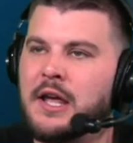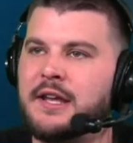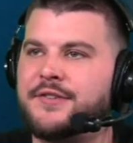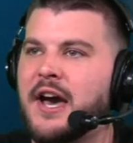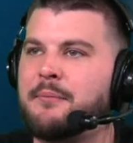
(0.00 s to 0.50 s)

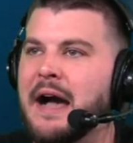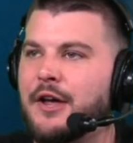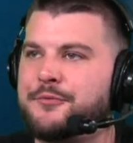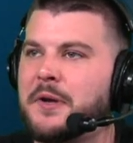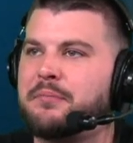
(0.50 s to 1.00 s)
He's got
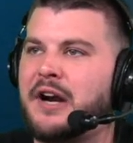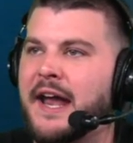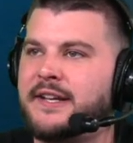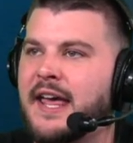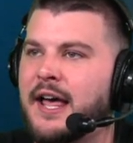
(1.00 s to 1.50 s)
Miles
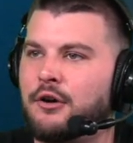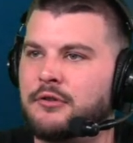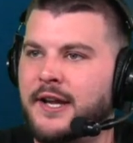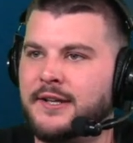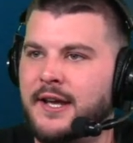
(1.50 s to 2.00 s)
McBride in hell
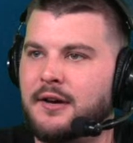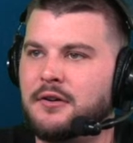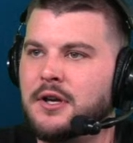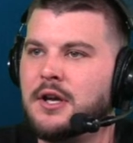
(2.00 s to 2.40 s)
right now.